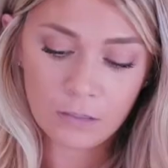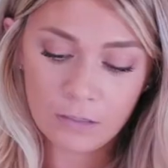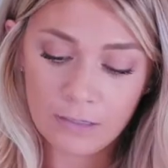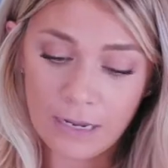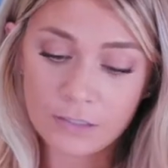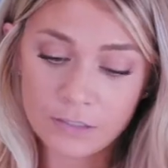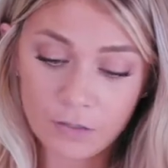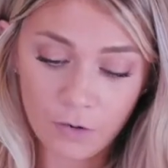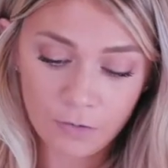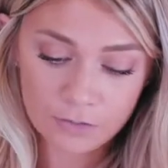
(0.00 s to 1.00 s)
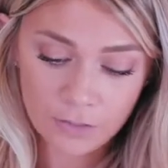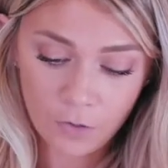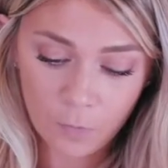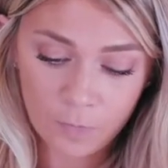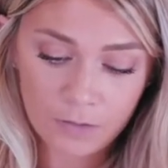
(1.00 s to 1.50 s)
Next, you're going to
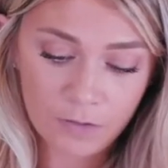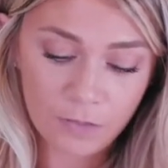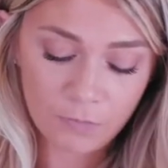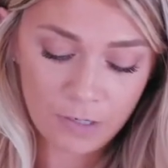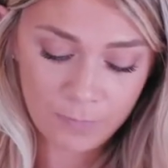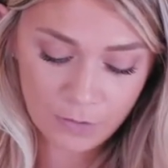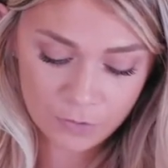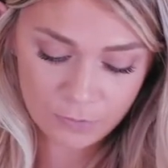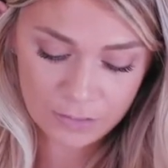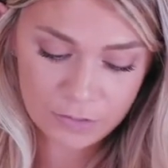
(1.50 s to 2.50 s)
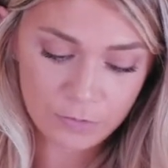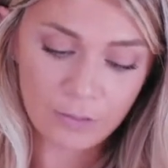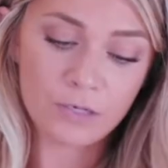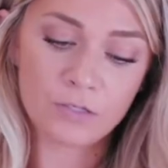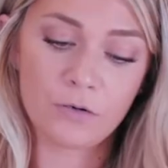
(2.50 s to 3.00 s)
open the 3 ml 22
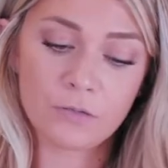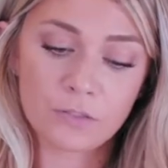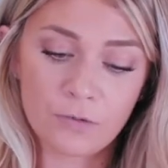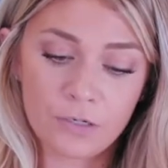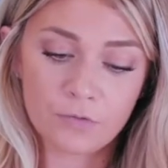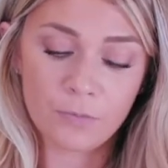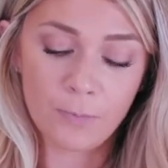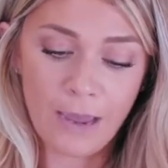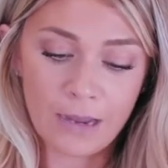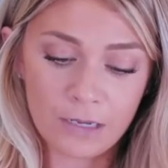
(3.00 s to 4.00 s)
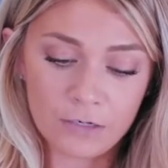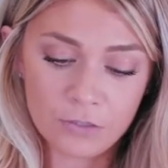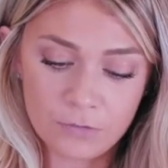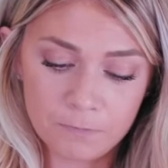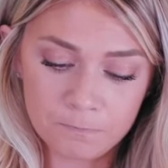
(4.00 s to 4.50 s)
gauge needle syringe from the package.